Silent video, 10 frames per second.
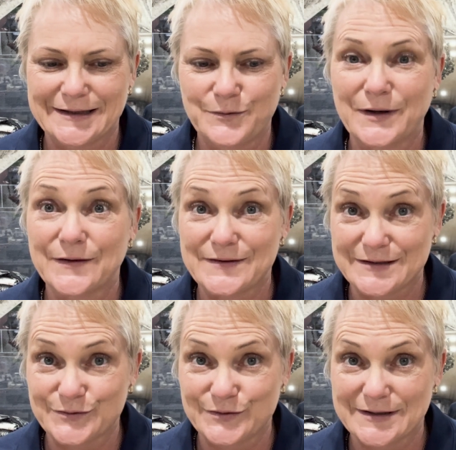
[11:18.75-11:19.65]
one of his
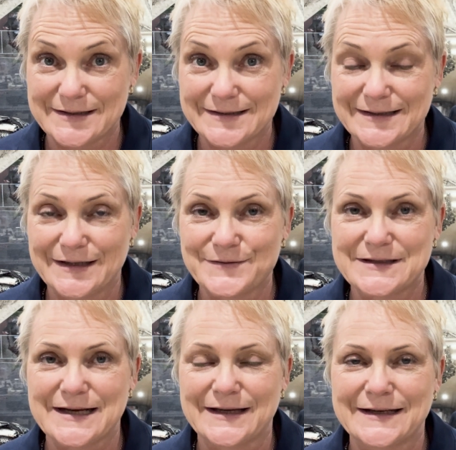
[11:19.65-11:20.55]
daughters, lives
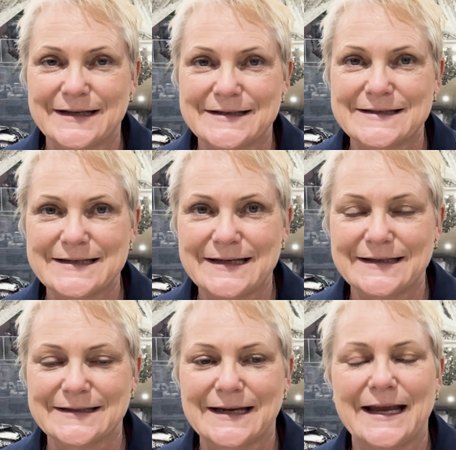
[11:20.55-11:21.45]
down in
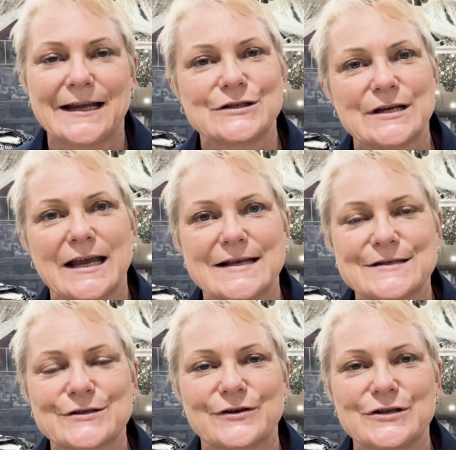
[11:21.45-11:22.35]
Dunedin, and she has
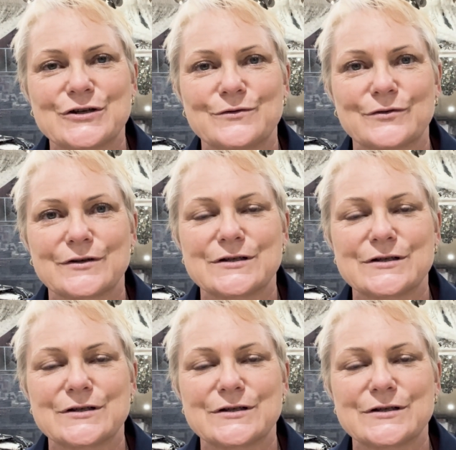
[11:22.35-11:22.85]
3 children.